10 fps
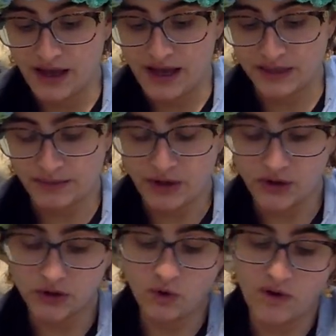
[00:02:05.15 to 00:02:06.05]
and
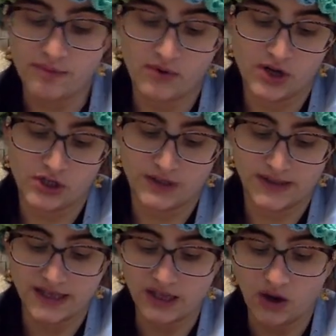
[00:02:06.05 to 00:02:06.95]
American corporations
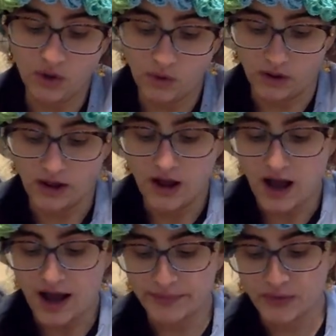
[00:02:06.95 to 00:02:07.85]
as a whole
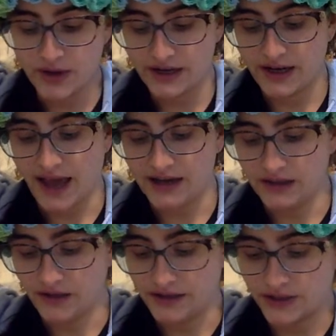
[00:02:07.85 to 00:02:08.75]
operated at a
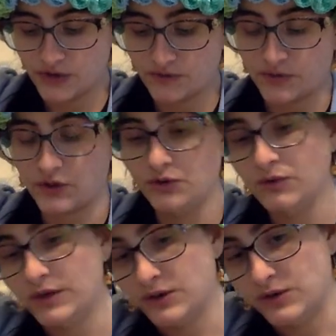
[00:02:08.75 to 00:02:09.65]
loss for two
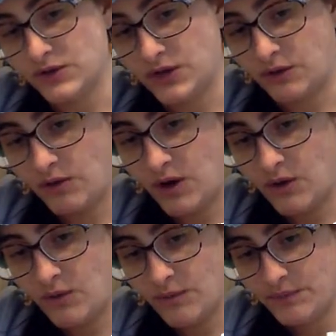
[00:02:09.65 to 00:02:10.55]
years in a row.